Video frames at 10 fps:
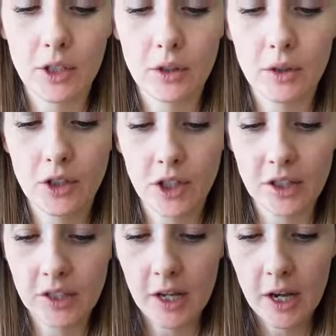
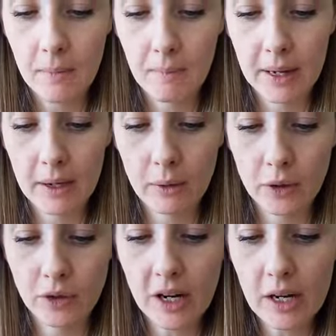just peel
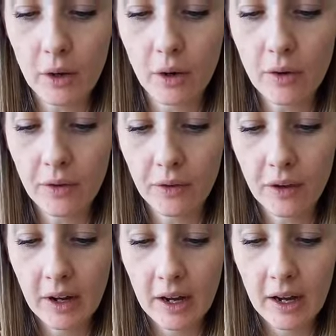straight off,
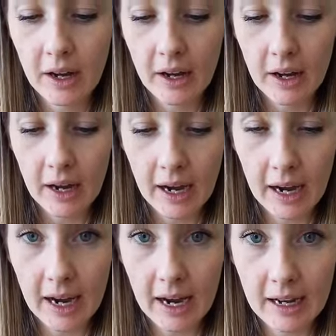
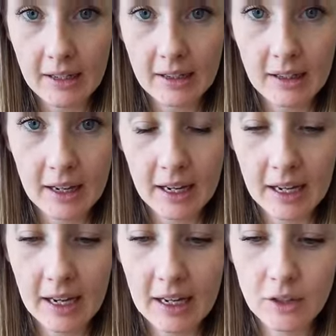and
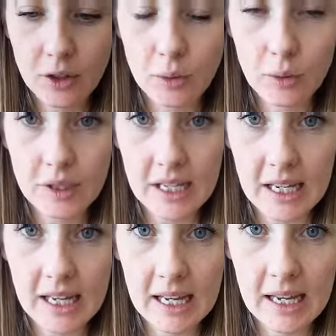as you'll
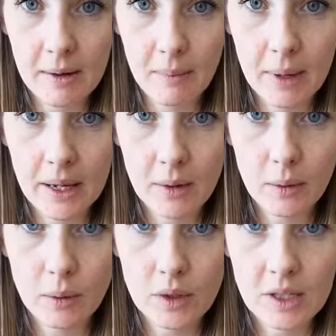see, it
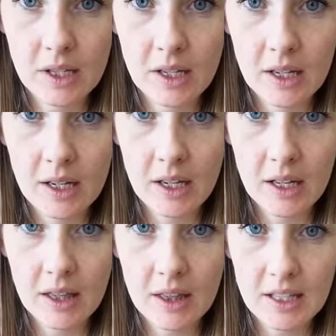peels
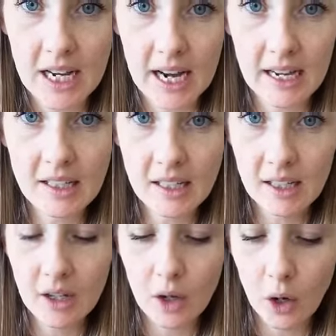the dad
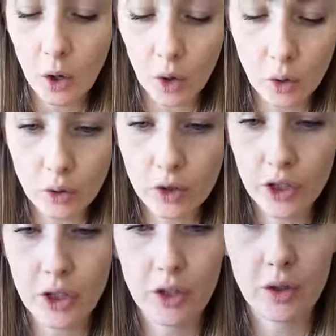
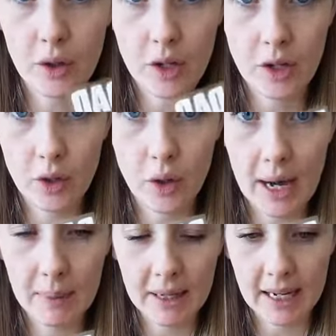onto your
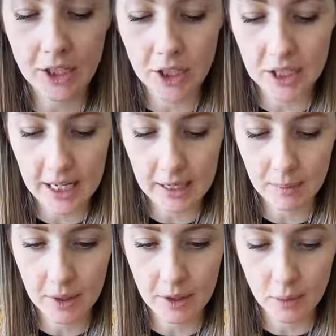application tape
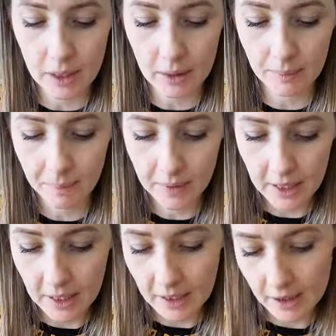as well.
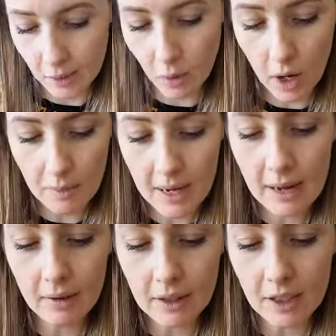So what I'm now
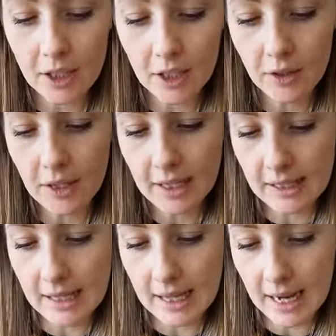going to do is
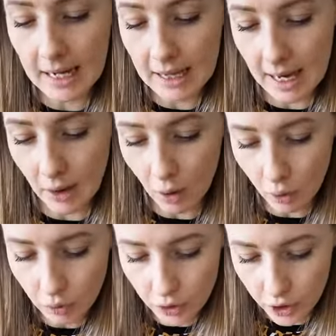lay that
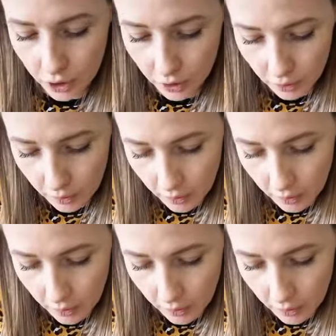onto